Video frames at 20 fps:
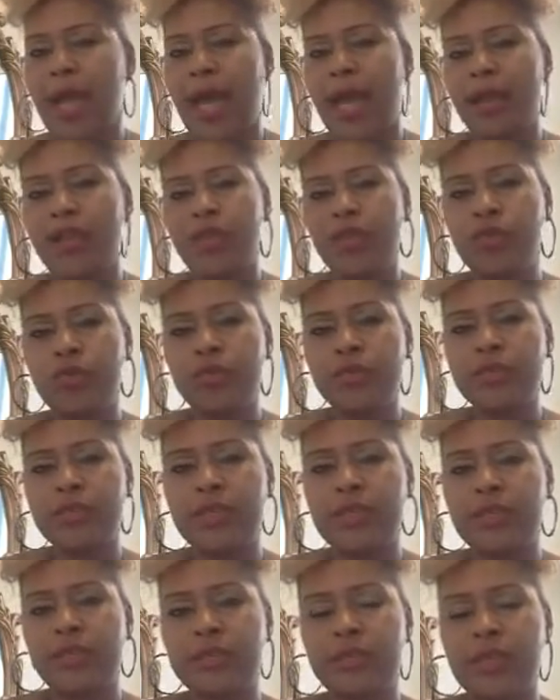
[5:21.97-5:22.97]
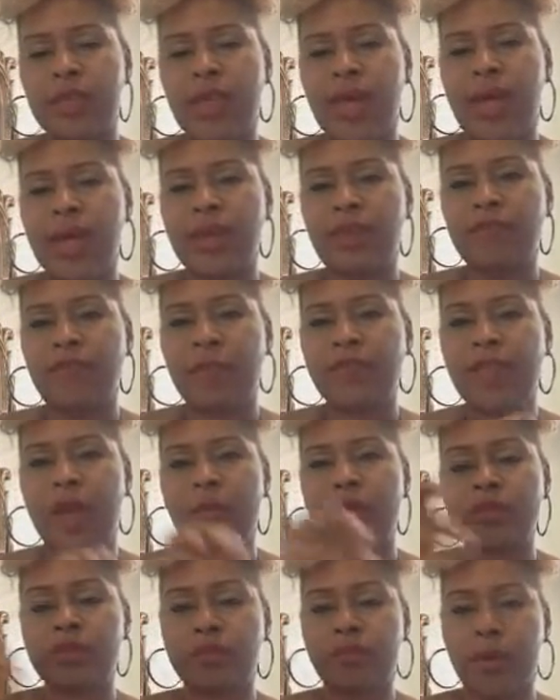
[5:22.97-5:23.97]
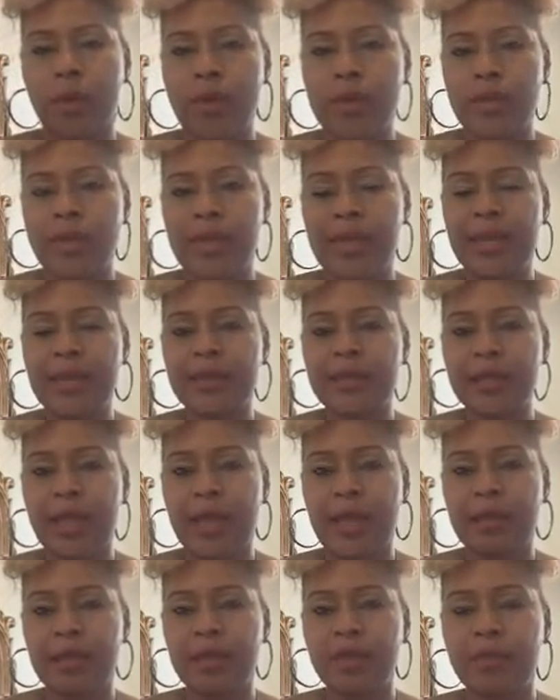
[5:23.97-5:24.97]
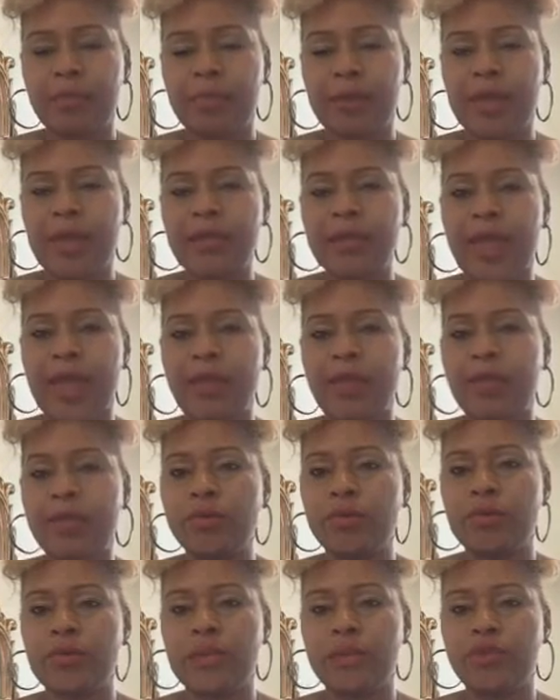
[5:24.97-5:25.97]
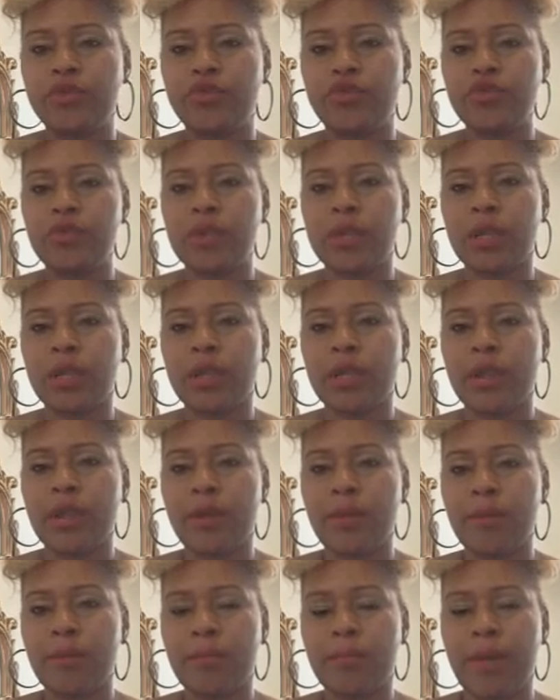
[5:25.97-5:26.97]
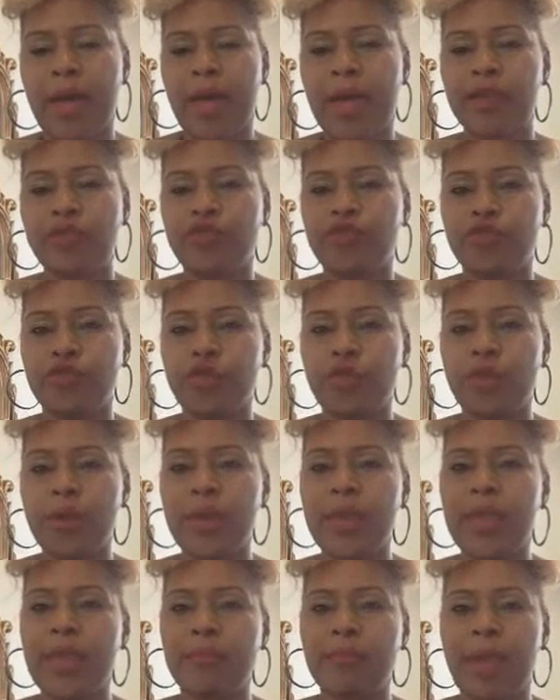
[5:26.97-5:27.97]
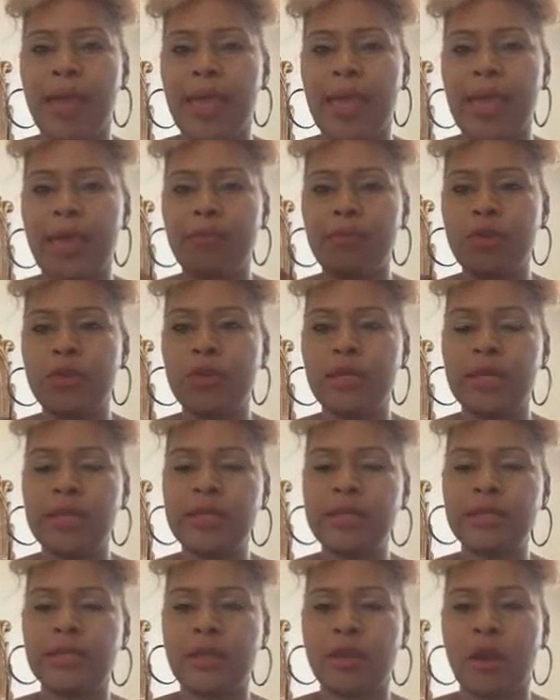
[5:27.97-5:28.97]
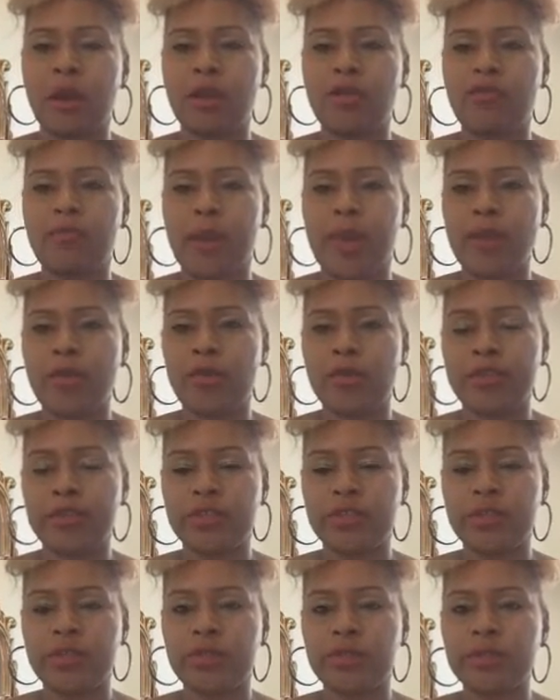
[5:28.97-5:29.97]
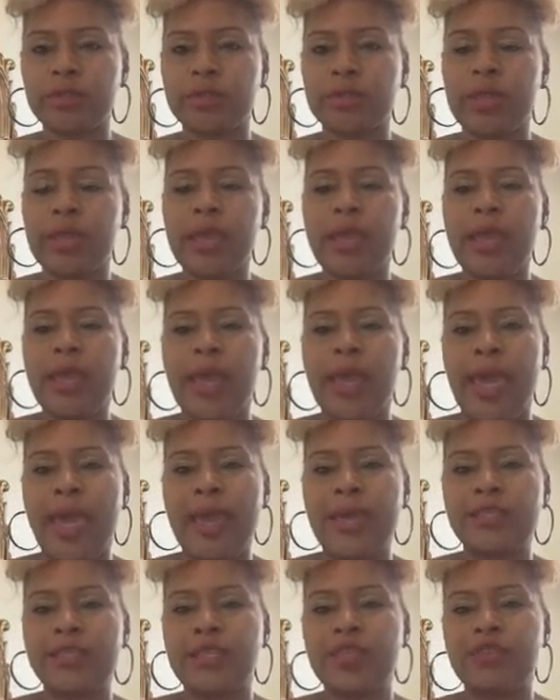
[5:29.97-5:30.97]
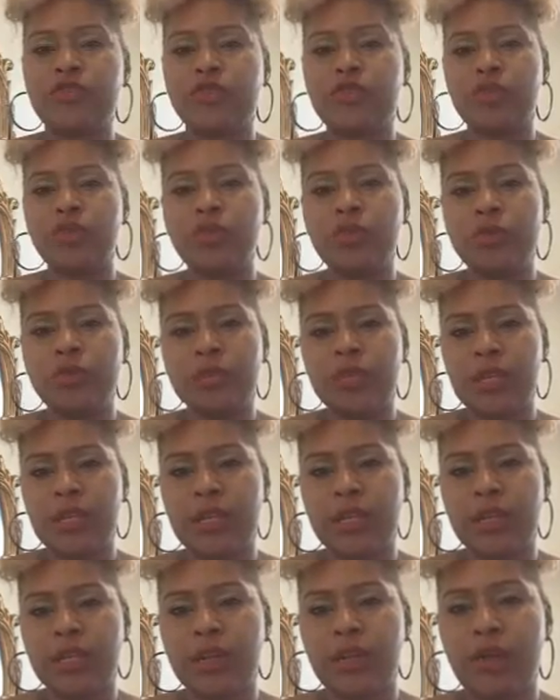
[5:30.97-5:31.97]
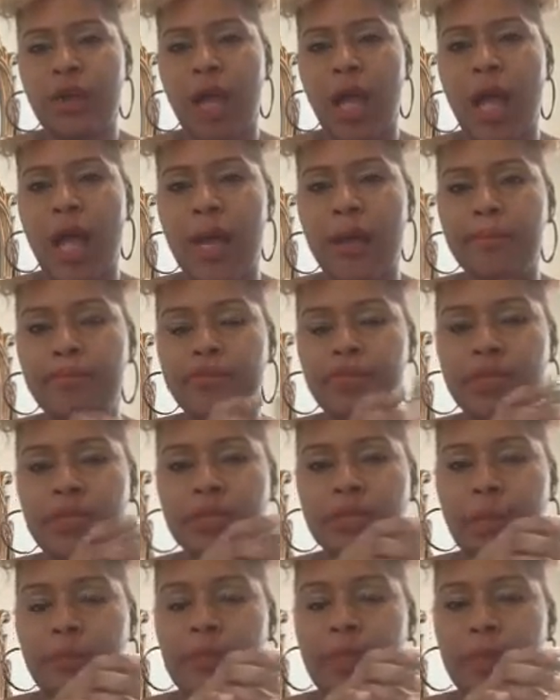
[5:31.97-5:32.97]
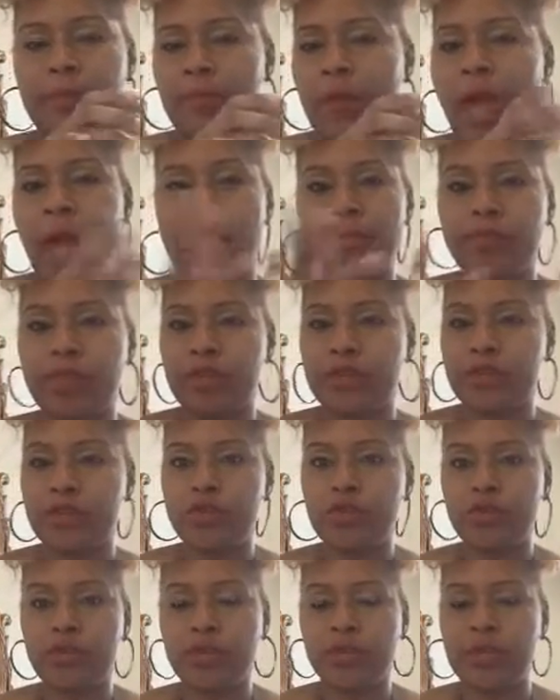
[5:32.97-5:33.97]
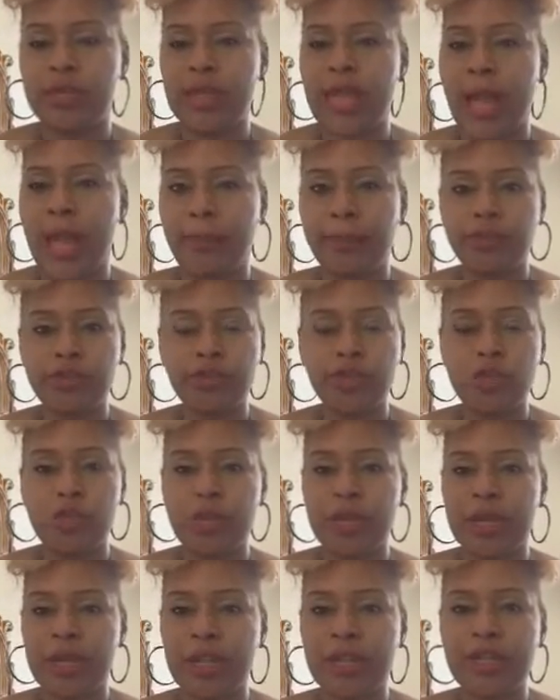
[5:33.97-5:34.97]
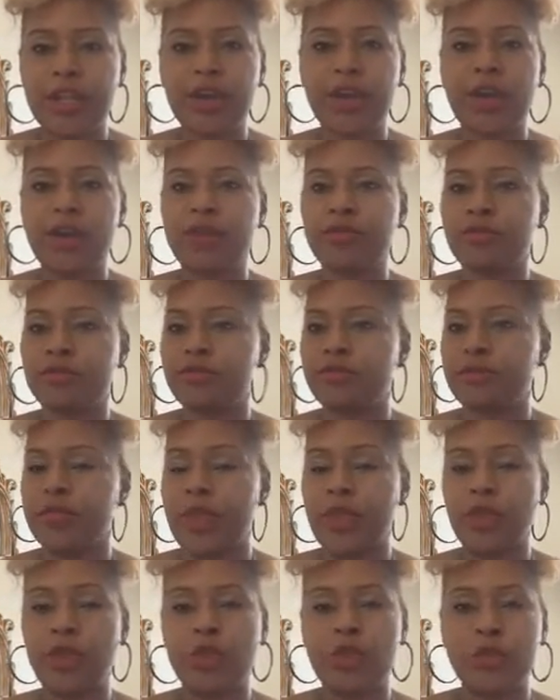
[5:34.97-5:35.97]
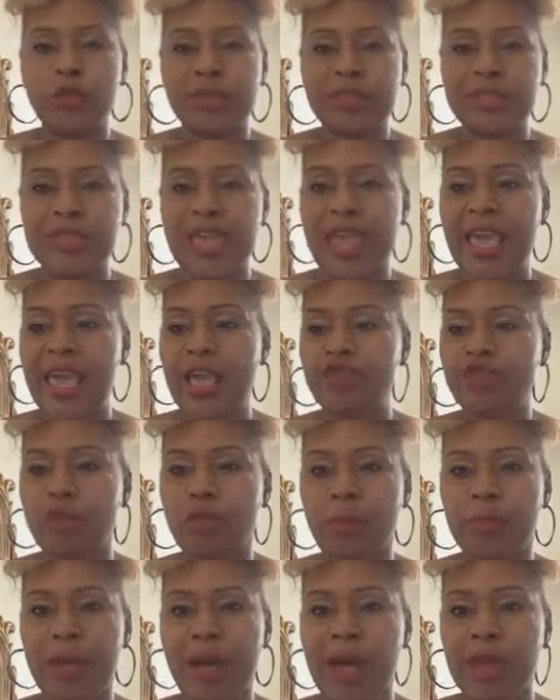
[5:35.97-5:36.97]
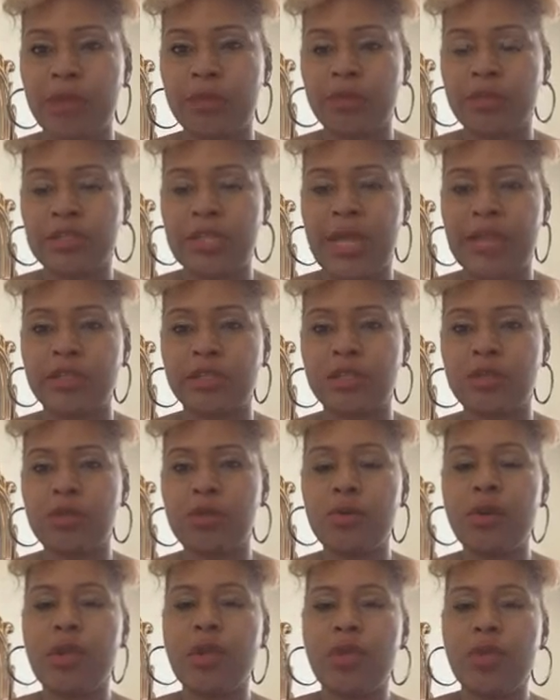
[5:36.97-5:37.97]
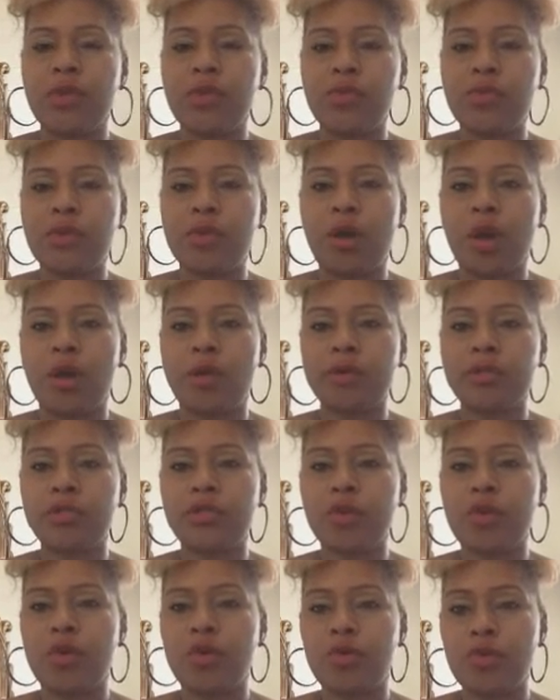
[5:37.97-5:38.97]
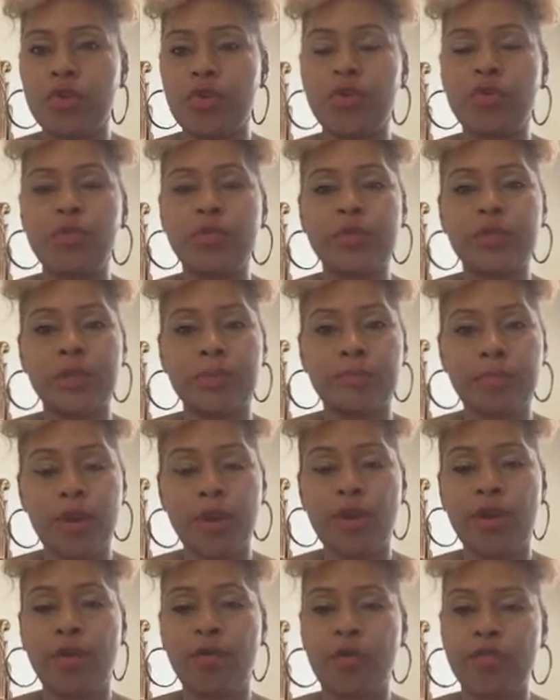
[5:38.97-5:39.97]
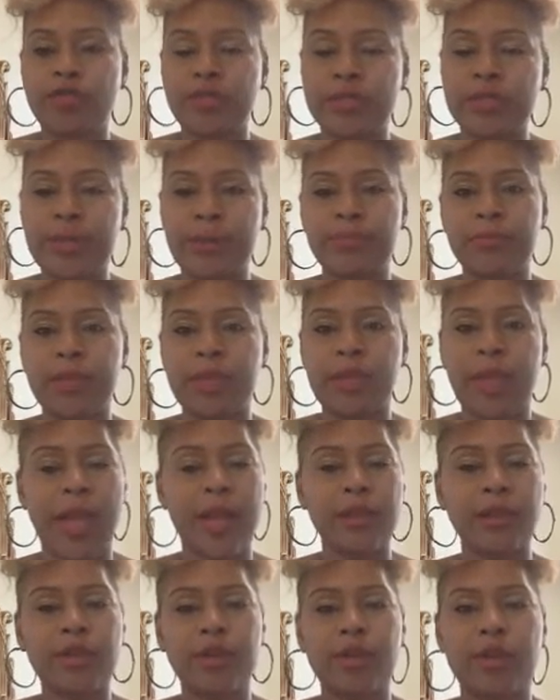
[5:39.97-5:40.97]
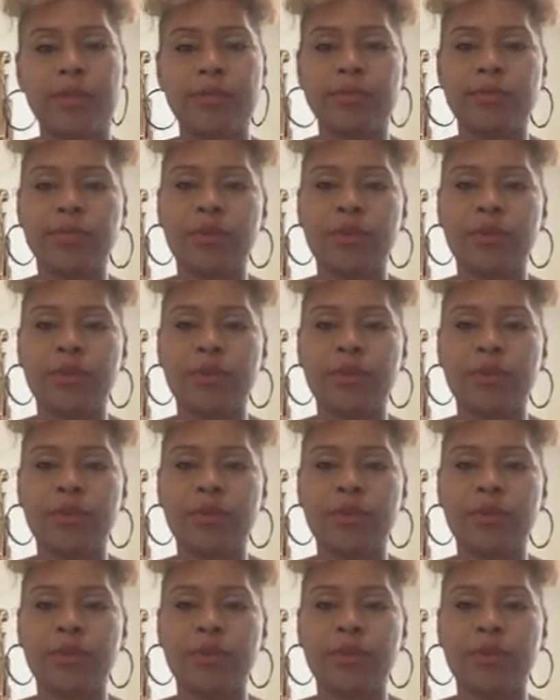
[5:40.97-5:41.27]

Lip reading: I used this to kind of, as I was burning it a little bit, I used it to clear my jewelry and my amulets and all of my crystals, as it is used to clear objects. Objects too. So any objects you want to clear, like you use sage or the Palo Santo, you can also use the myrrh, which is something I learned.